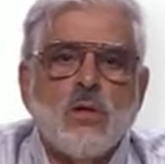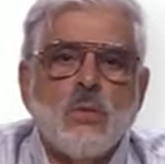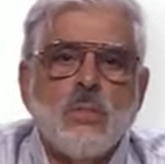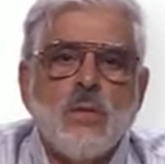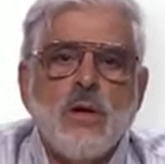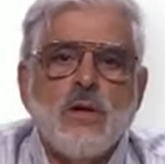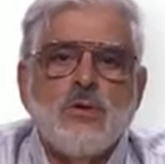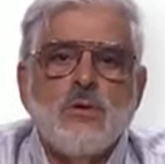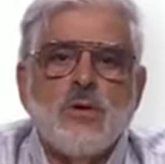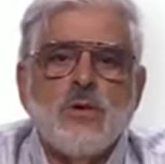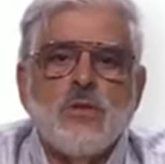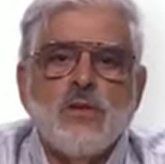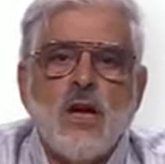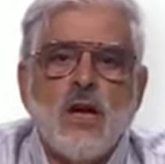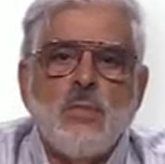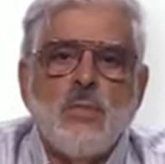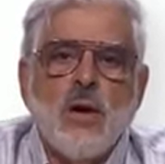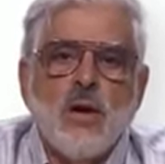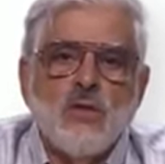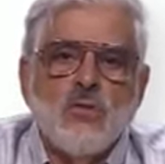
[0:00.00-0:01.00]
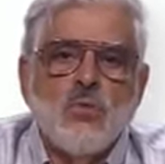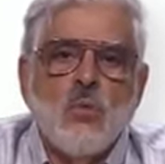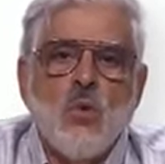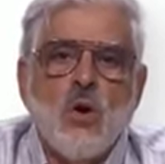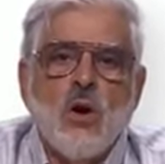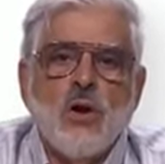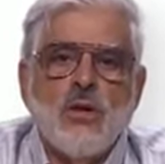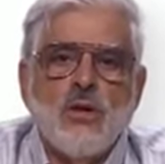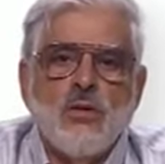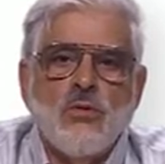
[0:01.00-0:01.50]
matrix M has
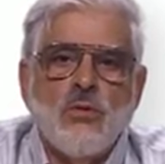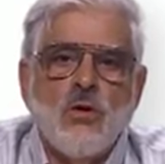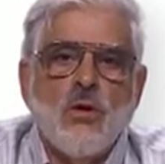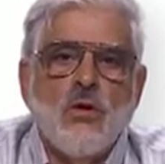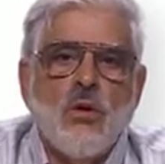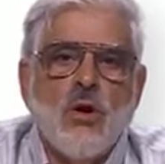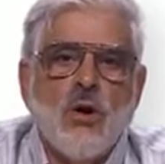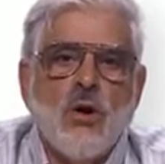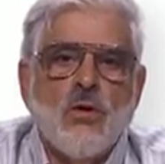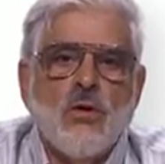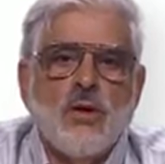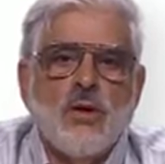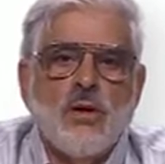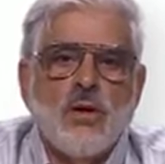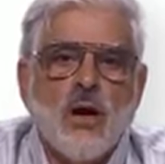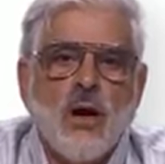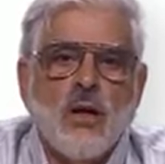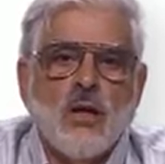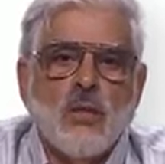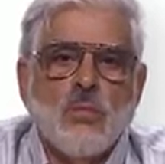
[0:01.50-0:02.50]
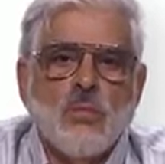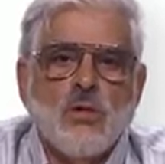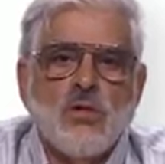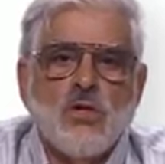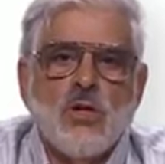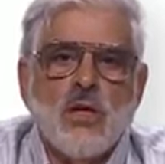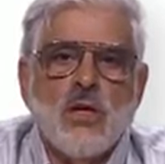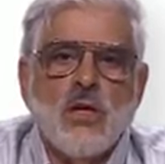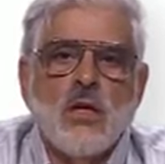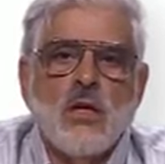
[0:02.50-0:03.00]
1 in row R in column
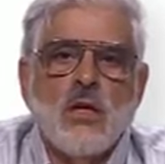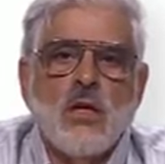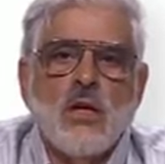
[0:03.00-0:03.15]
C.